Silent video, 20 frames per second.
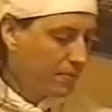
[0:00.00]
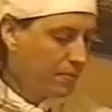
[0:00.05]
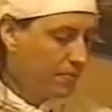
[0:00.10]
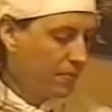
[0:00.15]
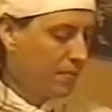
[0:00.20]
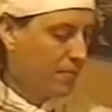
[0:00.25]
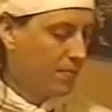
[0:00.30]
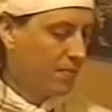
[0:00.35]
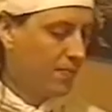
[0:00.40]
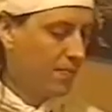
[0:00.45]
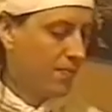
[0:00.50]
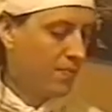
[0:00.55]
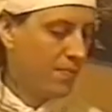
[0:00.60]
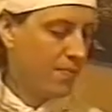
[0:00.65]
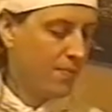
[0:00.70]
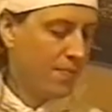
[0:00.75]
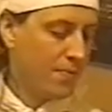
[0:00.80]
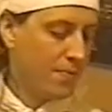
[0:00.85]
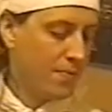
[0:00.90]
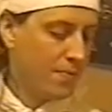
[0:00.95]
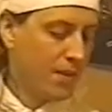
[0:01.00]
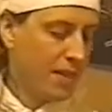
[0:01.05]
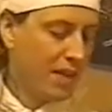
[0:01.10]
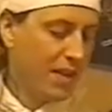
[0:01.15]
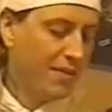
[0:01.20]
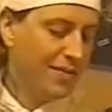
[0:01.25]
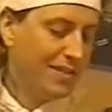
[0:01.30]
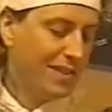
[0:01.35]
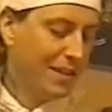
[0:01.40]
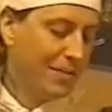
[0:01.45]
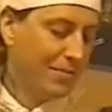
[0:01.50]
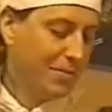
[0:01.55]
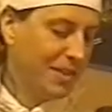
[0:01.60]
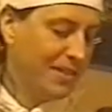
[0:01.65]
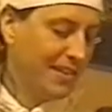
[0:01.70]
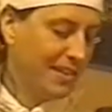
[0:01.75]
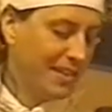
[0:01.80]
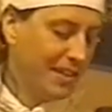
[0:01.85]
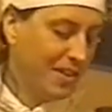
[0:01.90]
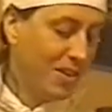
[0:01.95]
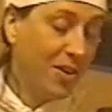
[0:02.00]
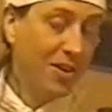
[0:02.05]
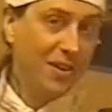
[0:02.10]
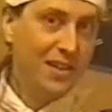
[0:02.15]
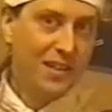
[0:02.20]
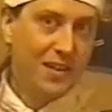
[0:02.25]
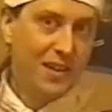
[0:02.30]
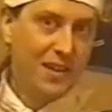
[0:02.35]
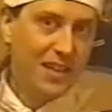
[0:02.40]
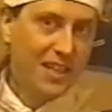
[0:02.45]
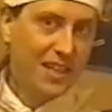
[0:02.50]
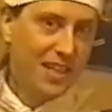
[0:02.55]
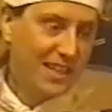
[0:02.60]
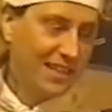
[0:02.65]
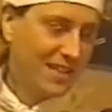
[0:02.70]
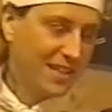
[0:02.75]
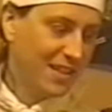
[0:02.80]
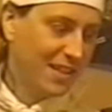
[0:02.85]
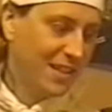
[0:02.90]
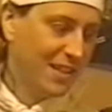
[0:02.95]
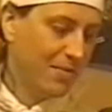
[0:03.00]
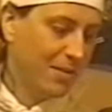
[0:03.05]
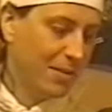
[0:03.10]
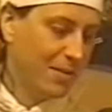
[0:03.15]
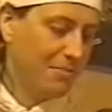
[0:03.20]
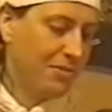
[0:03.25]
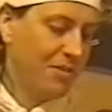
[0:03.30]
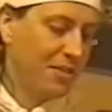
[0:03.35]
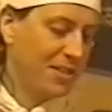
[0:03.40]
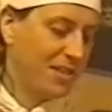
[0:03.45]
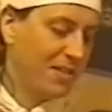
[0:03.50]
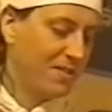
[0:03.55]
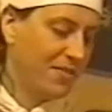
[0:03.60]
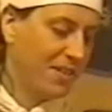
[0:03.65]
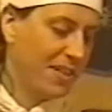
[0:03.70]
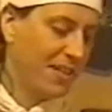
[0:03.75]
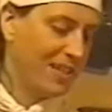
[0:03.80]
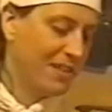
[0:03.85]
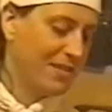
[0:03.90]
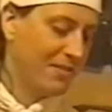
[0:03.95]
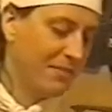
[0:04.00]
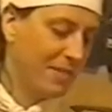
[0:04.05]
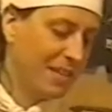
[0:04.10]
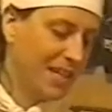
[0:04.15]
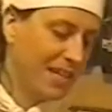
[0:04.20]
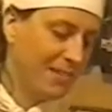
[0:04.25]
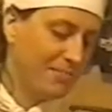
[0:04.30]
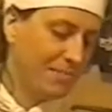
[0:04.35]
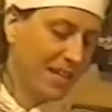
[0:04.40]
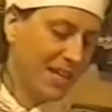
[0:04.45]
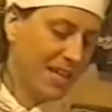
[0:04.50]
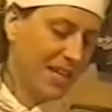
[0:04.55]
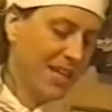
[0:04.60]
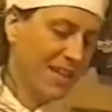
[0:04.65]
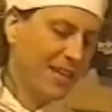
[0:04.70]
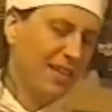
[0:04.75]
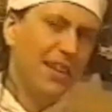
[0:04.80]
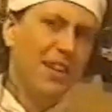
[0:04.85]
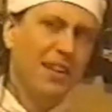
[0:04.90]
Obviously I'm using the hotter heat at the moment to finish off the last pancake, then I'll put the sugar on.